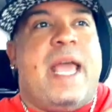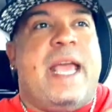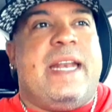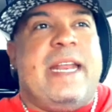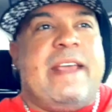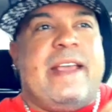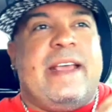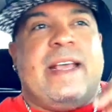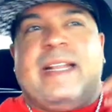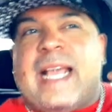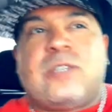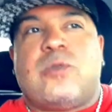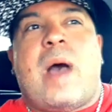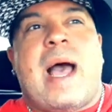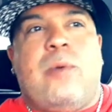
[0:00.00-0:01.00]
And
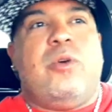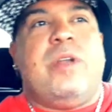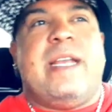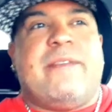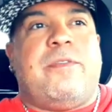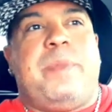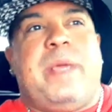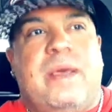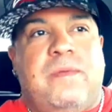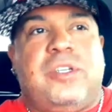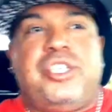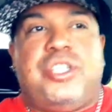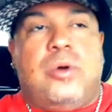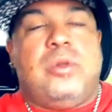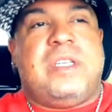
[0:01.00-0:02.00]
that's why I would never be able
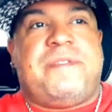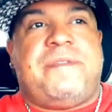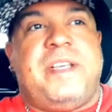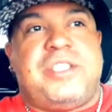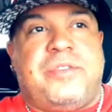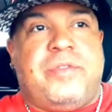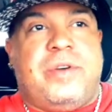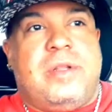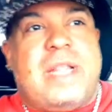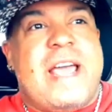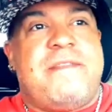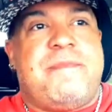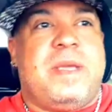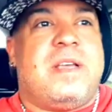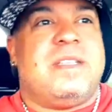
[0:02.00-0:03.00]
to show this fish in real
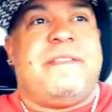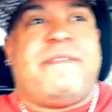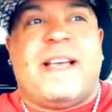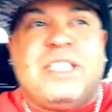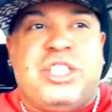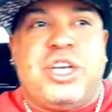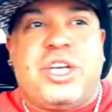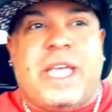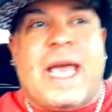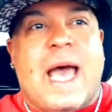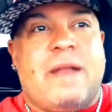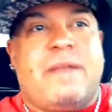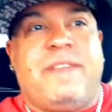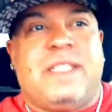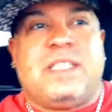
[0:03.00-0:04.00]
life because if I took it
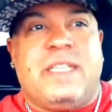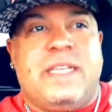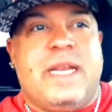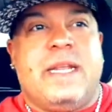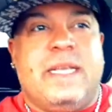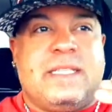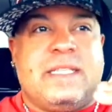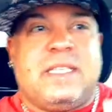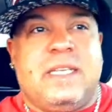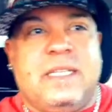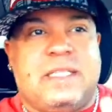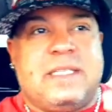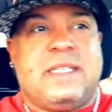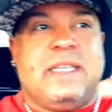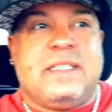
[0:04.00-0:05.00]
out of its its
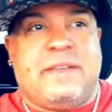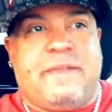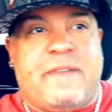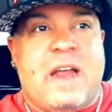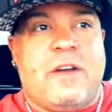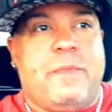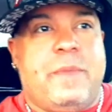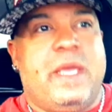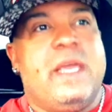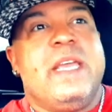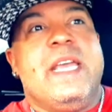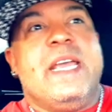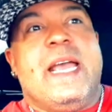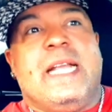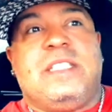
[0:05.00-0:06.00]
its, its environment
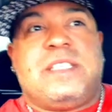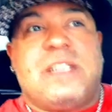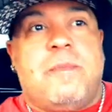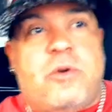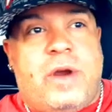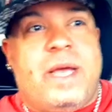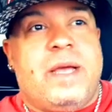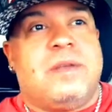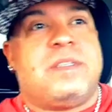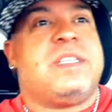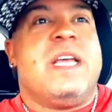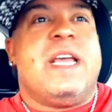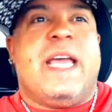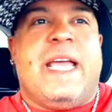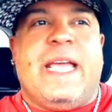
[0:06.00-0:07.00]
and somewhere
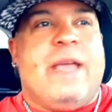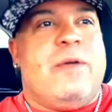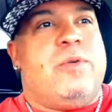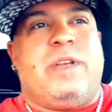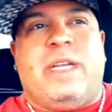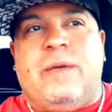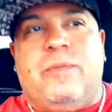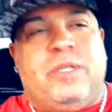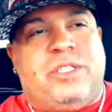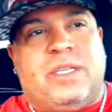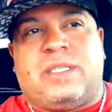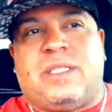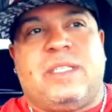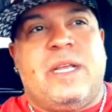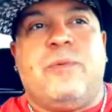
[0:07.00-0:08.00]
else, it, it would it would
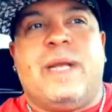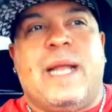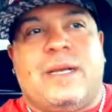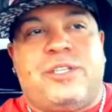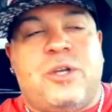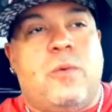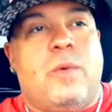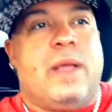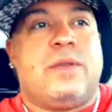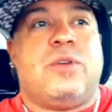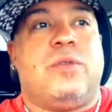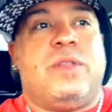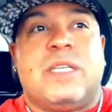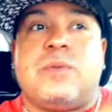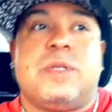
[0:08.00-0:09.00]
just it would not show well.
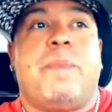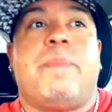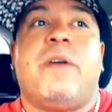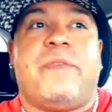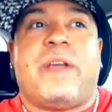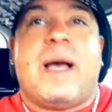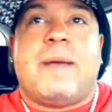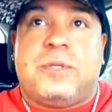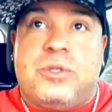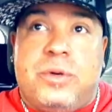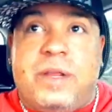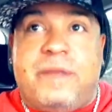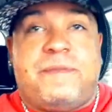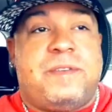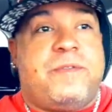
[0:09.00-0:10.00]
So this was a perfect
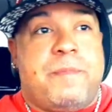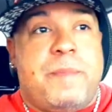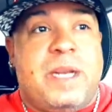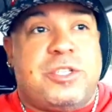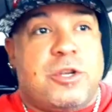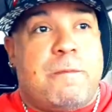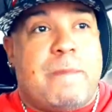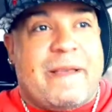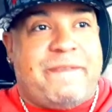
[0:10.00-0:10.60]
opportunity for me to show